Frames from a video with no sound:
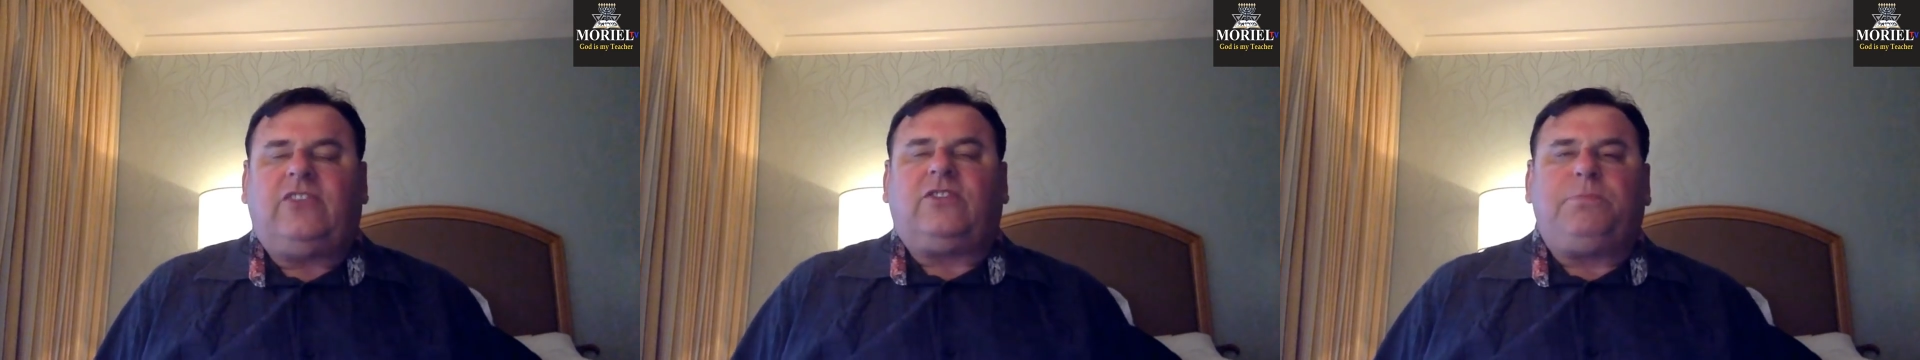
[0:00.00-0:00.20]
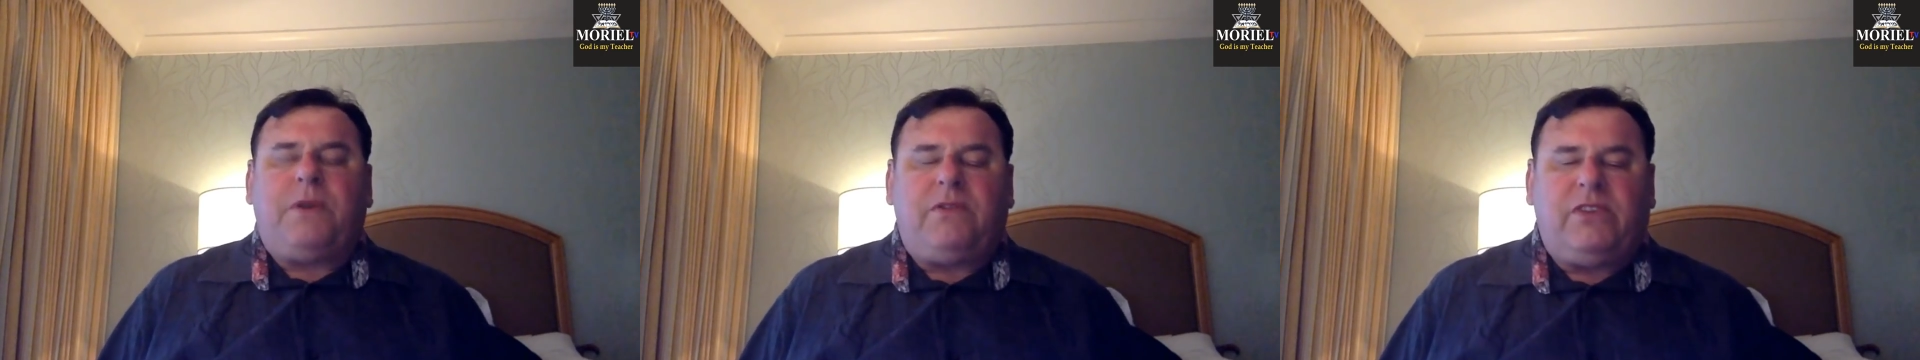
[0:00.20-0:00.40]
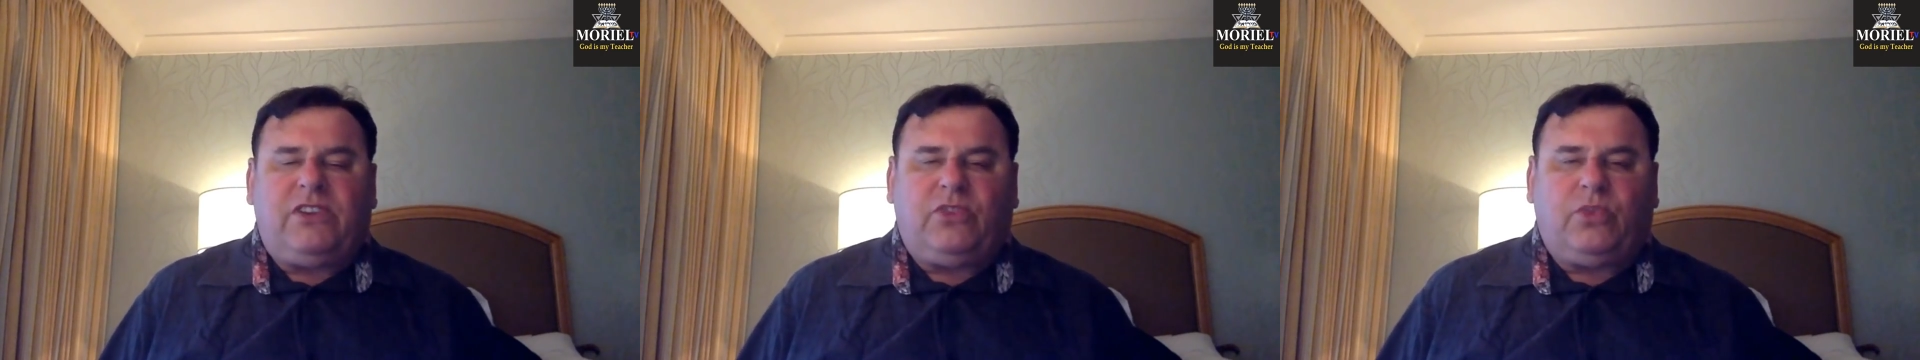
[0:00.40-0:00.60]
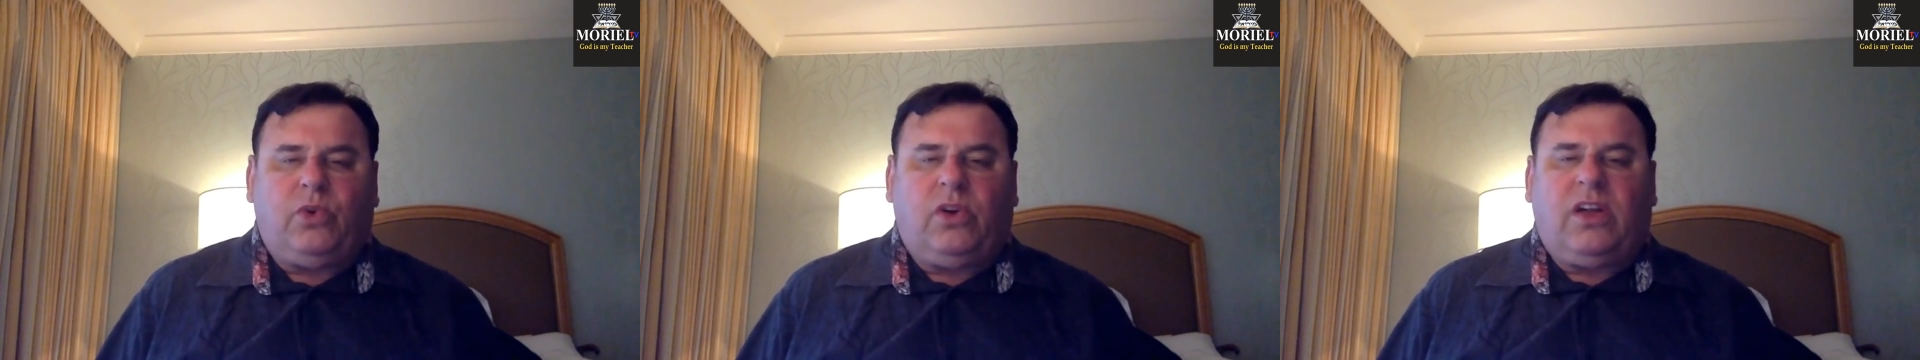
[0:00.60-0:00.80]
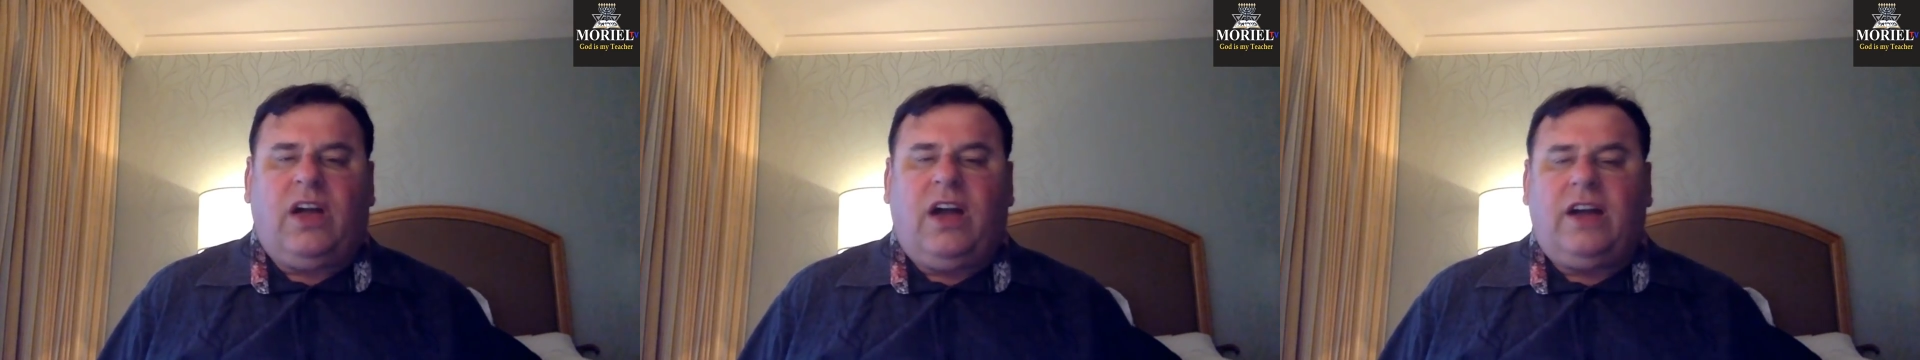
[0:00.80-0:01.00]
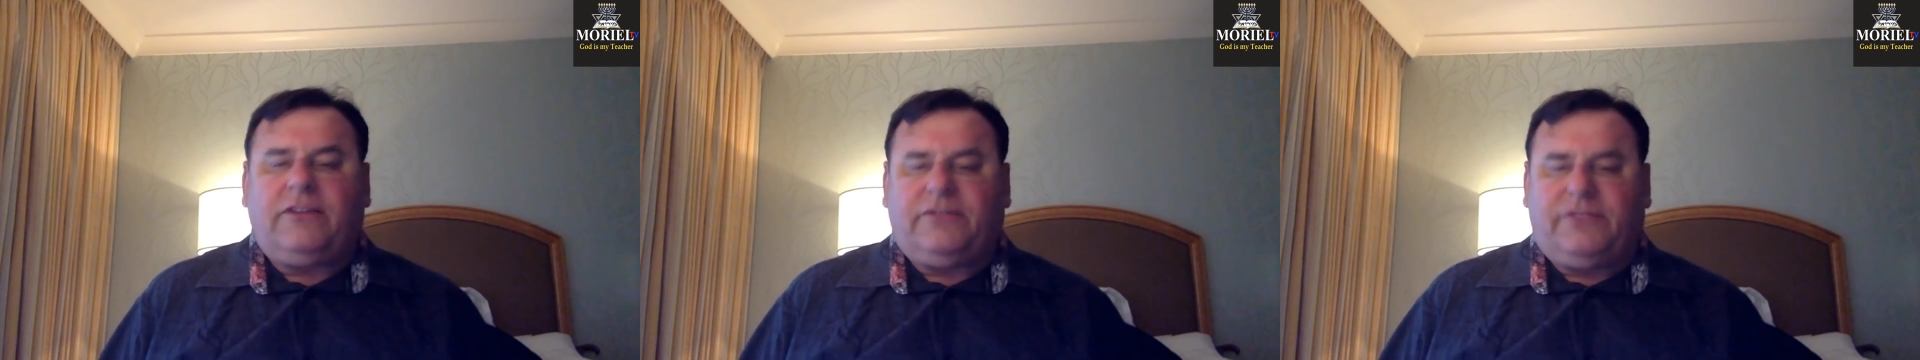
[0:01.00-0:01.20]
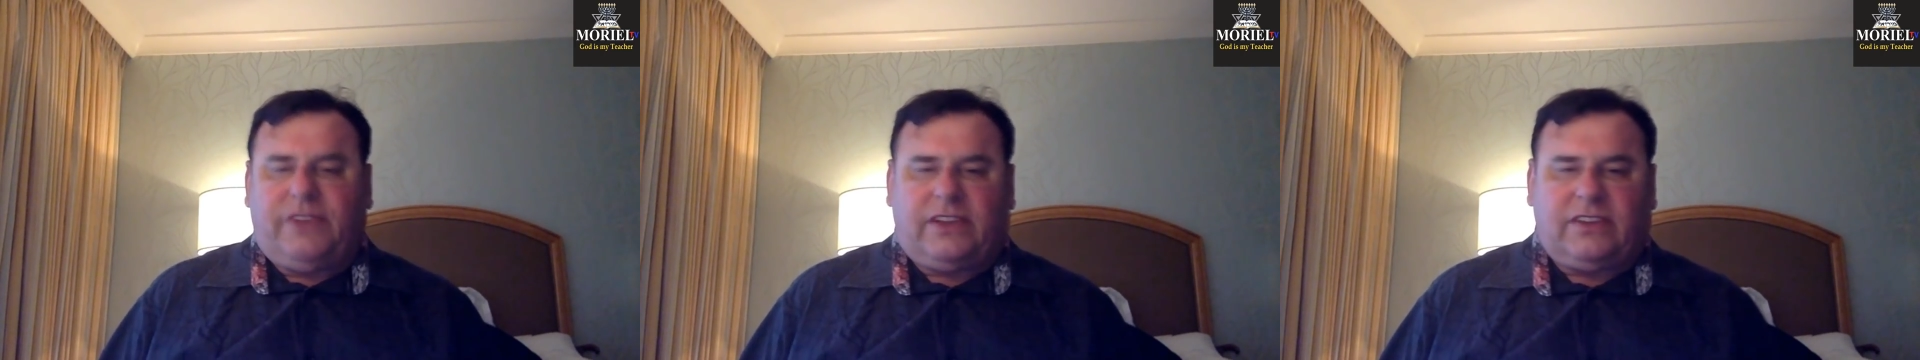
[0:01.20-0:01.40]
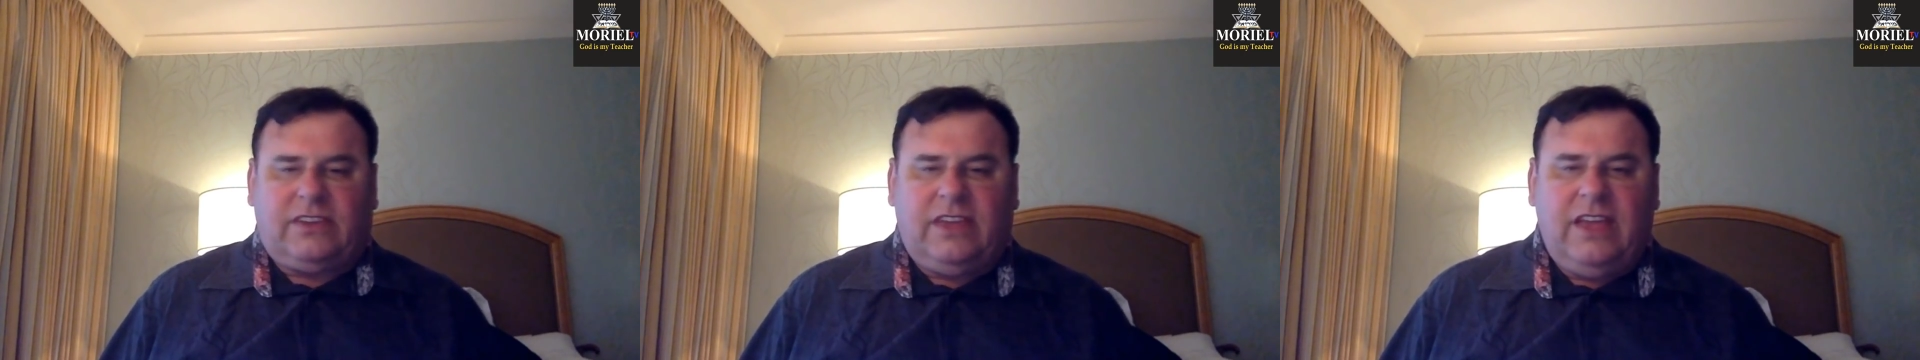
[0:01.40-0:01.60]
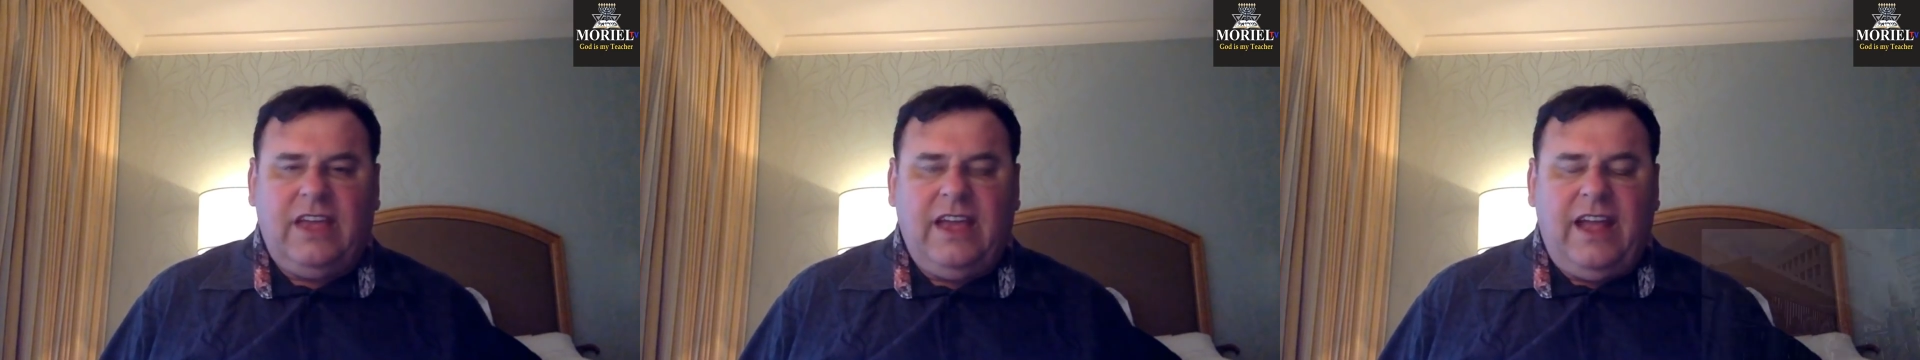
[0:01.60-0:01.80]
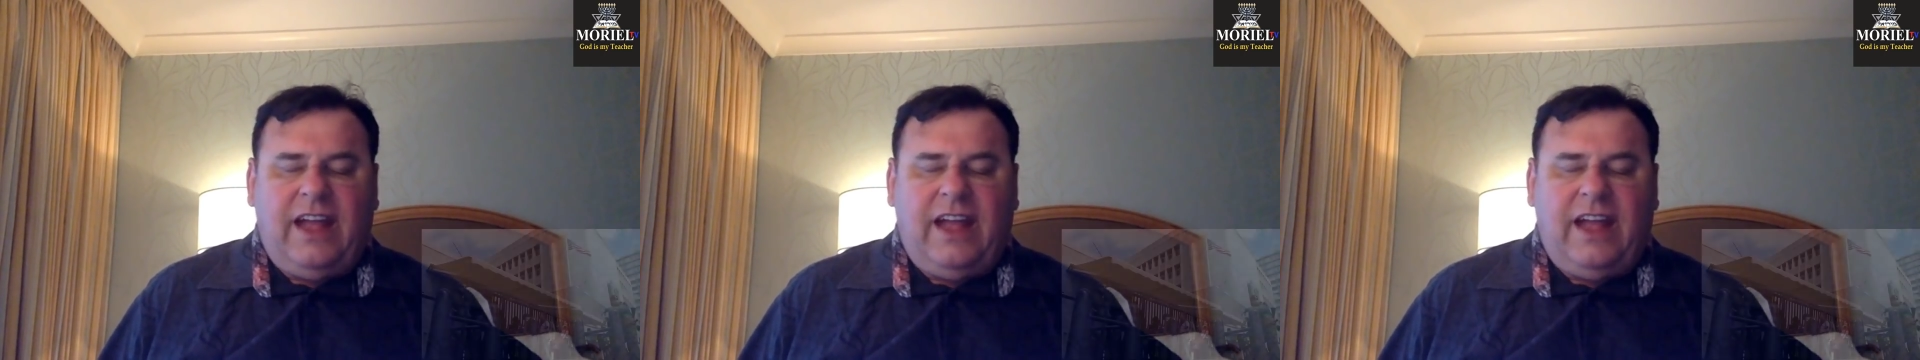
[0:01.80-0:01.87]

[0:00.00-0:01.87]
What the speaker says: spiritual conflict.